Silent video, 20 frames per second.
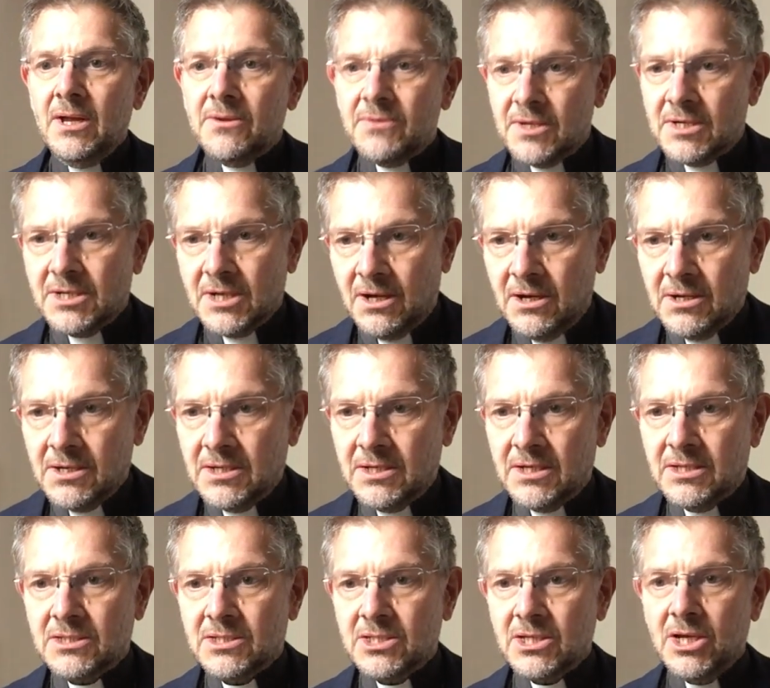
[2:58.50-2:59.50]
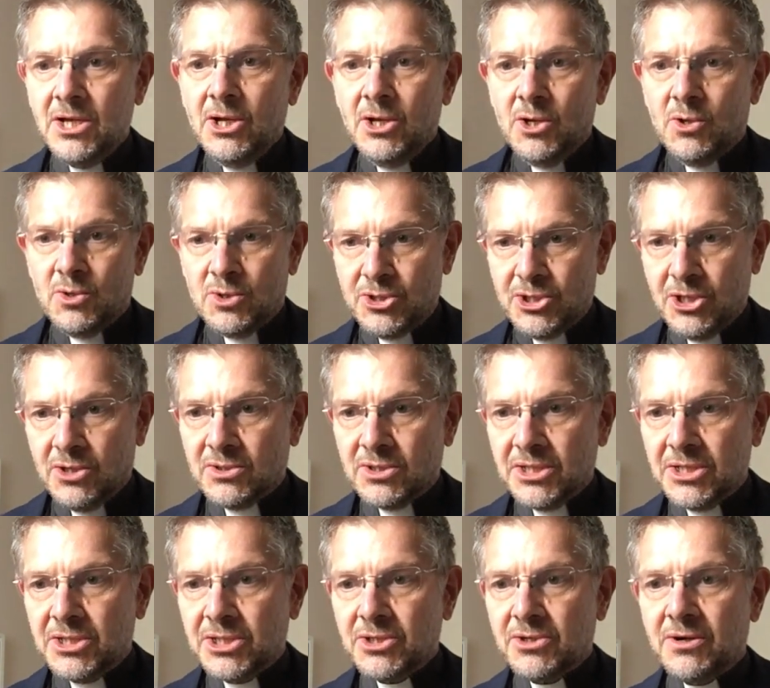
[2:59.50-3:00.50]
The darkness John
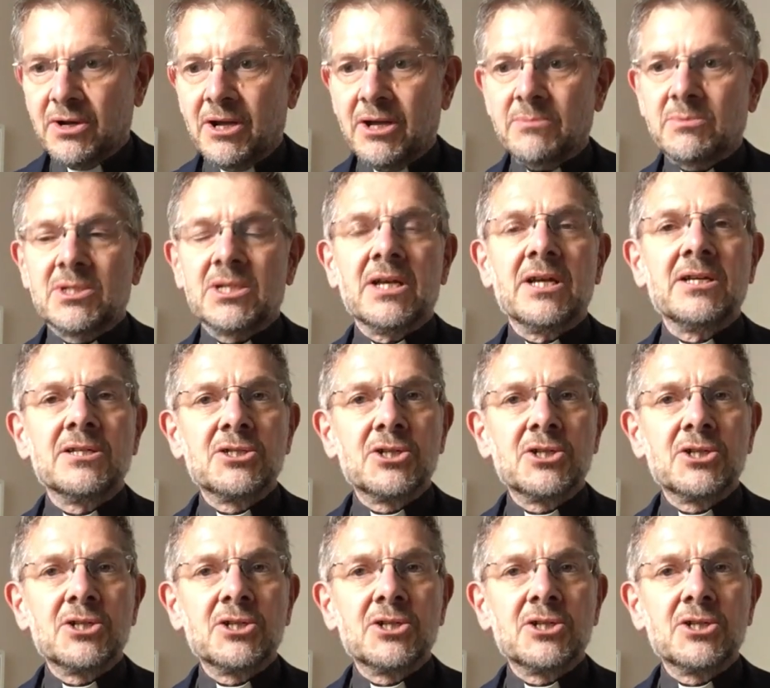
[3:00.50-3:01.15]
describes is